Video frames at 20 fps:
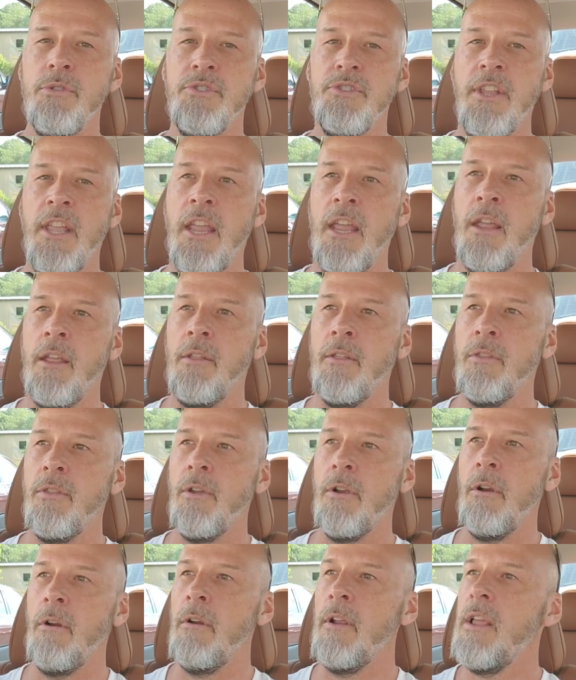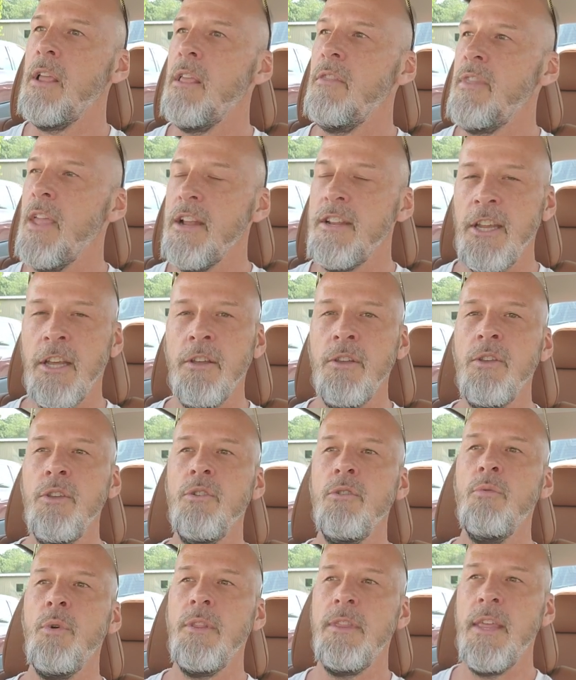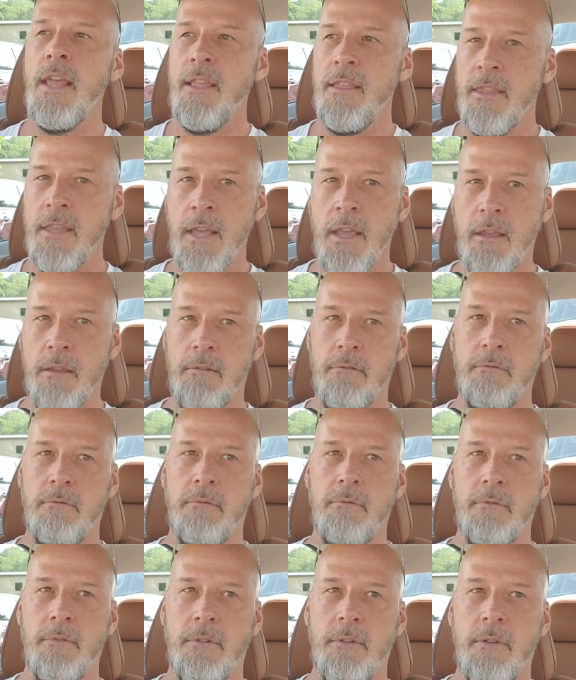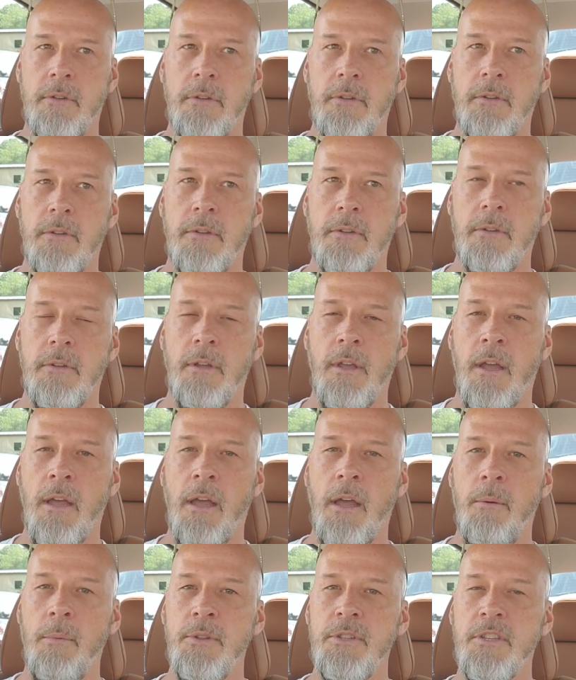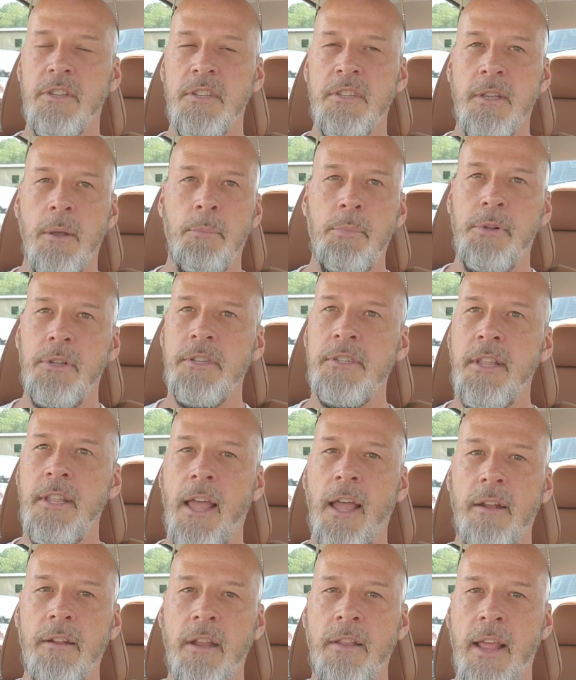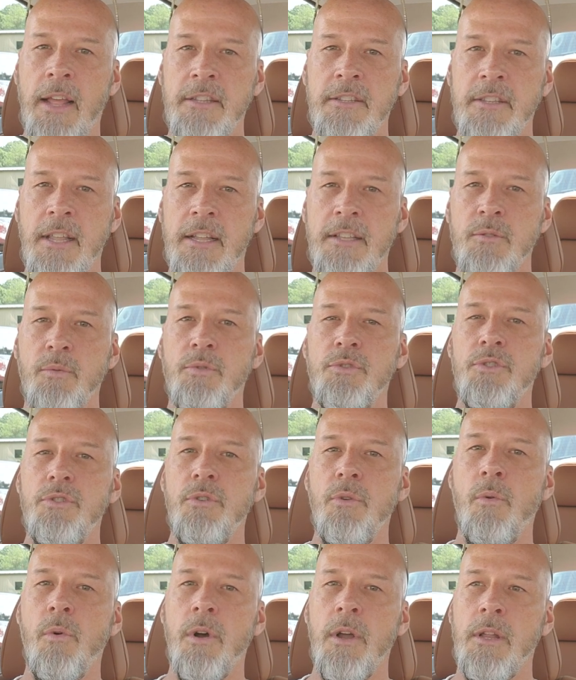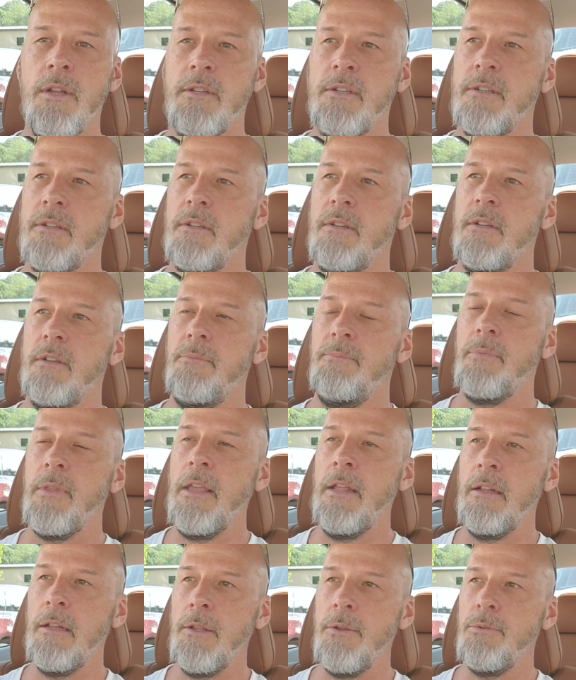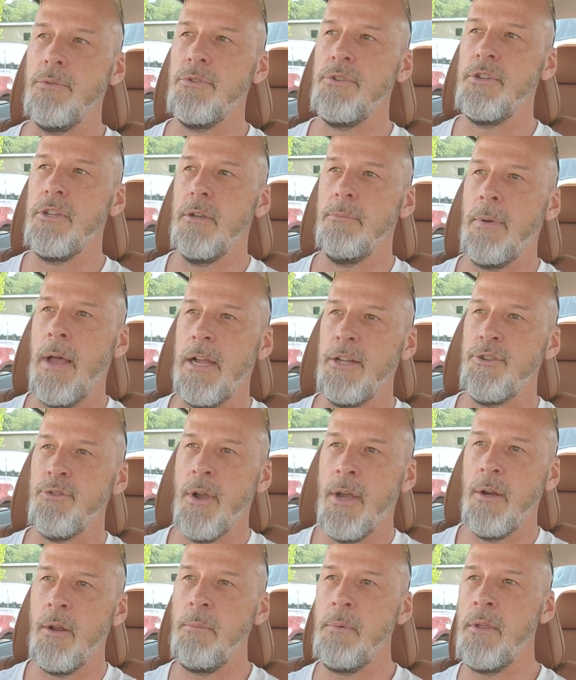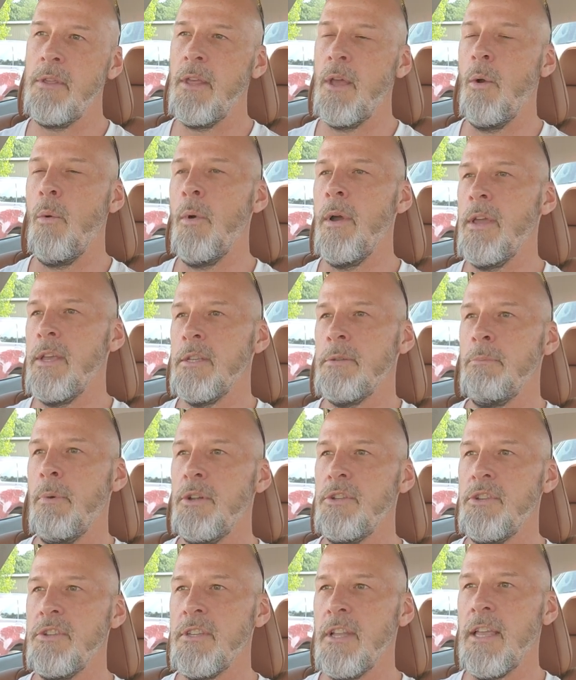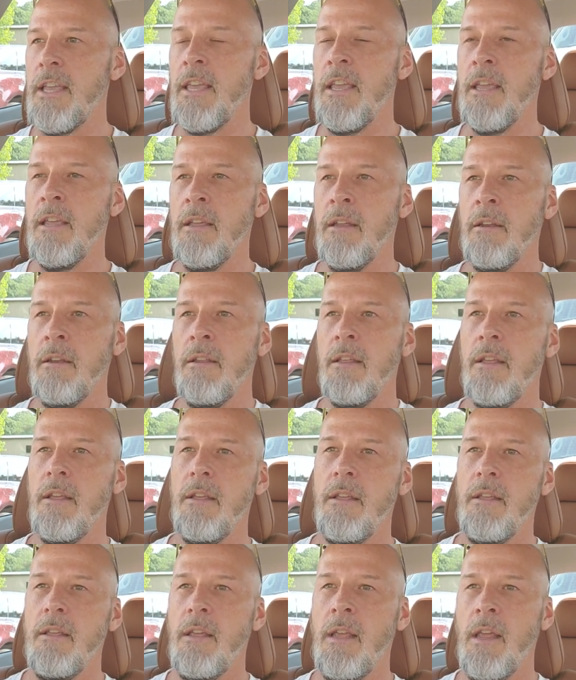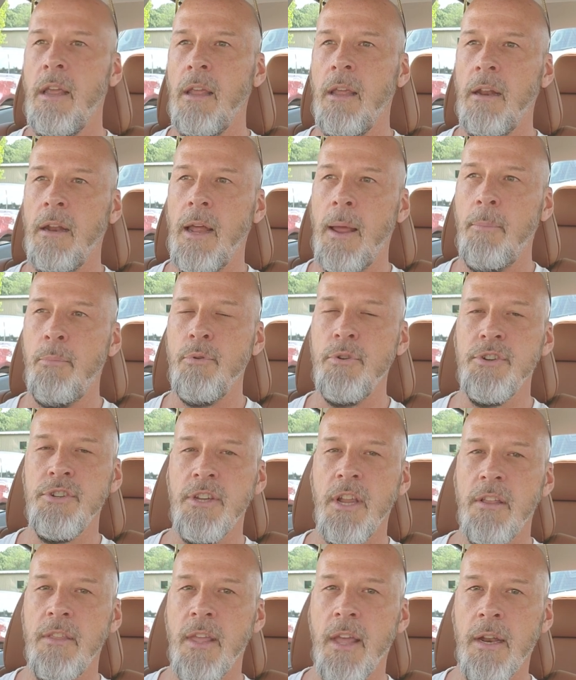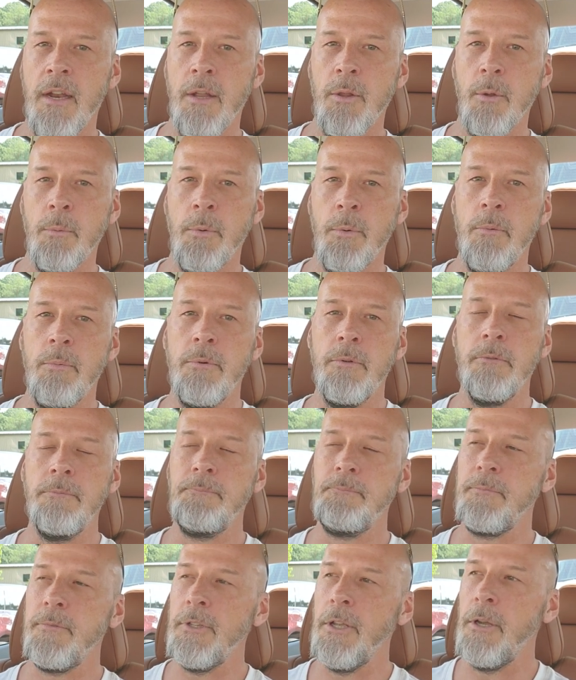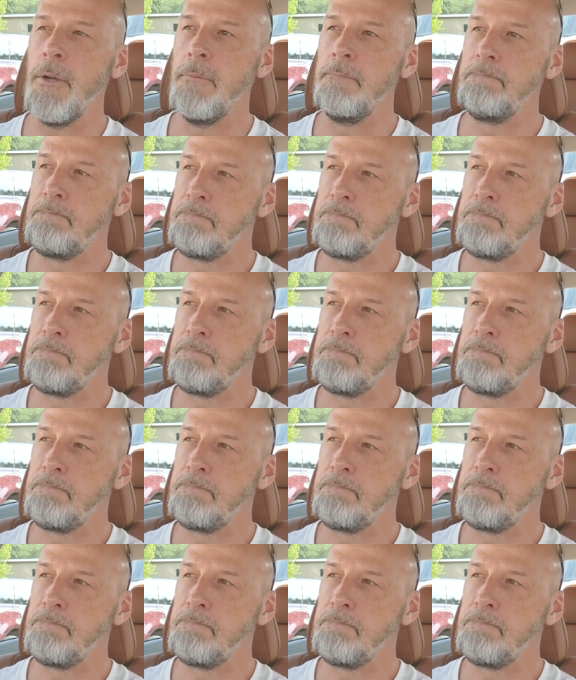stand. They tell you what they think. It's as simple as that, and that's what you want in leadership. I try to be that way as much as I can, and I appreciate that in other people. So